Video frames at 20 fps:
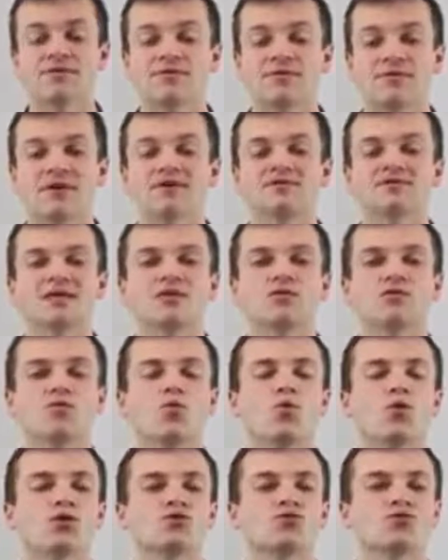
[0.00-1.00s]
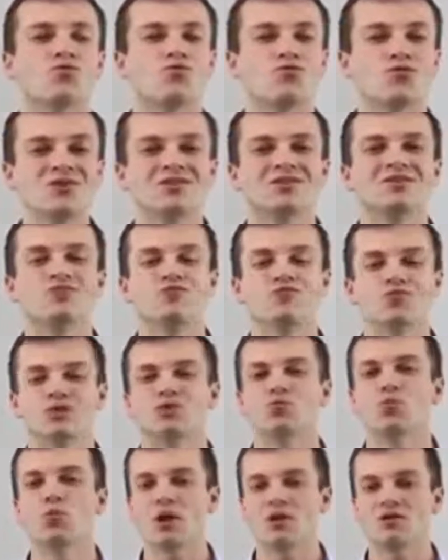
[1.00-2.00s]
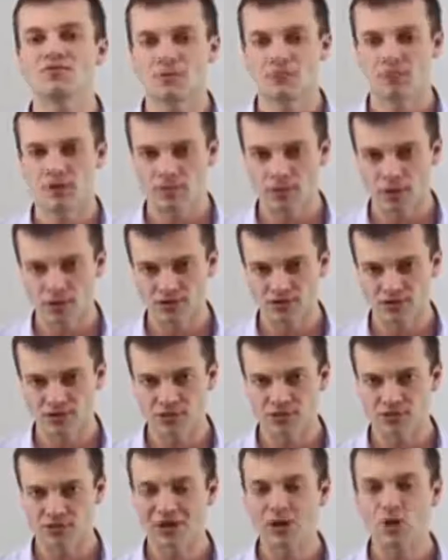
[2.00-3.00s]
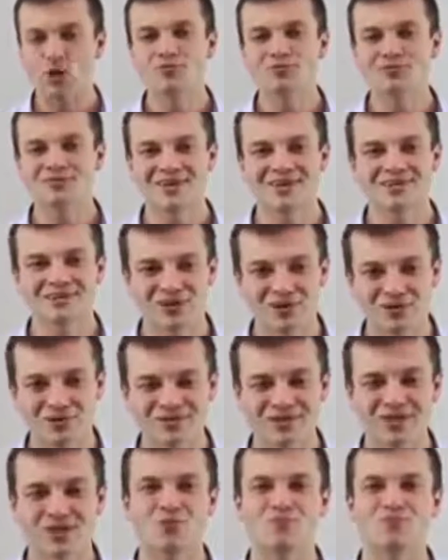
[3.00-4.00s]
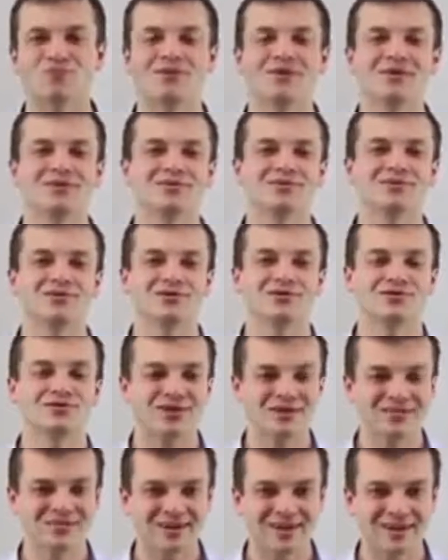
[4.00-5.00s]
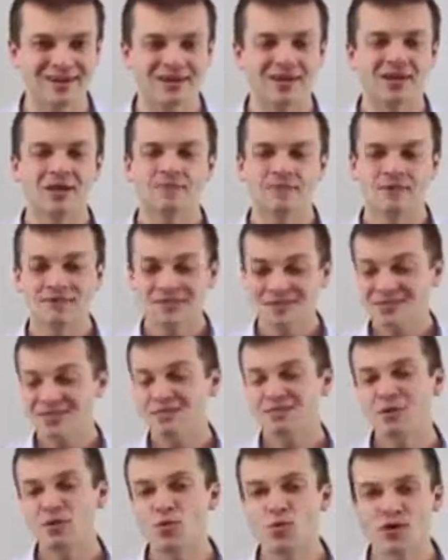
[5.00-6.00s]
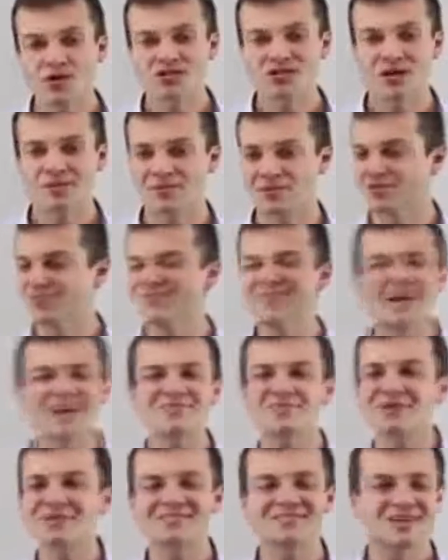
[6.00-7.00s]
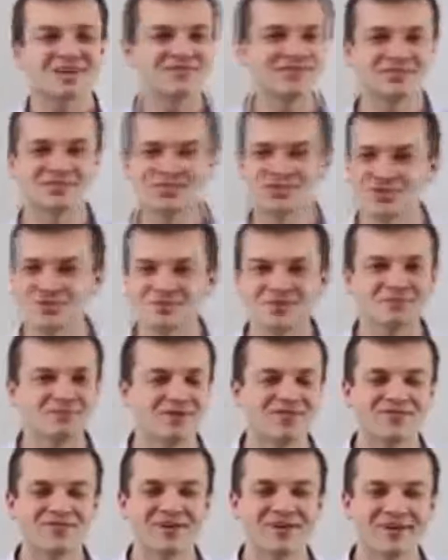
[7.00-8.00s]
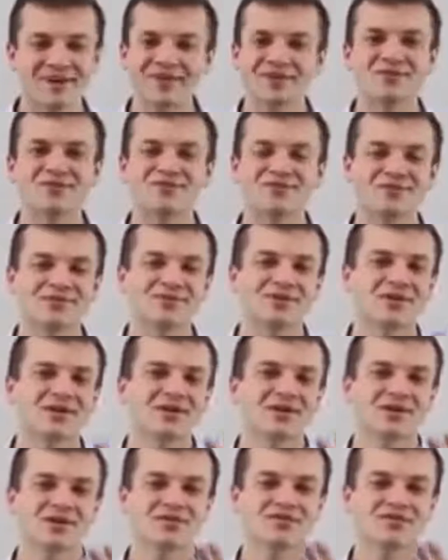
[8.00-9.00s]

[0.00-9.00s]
some of the things that worked really, really well for me personally. So I hope you take notes. I hope that, you're excited. This is going to be a workshop. None of my stuff is scripted, my friend. I don't know if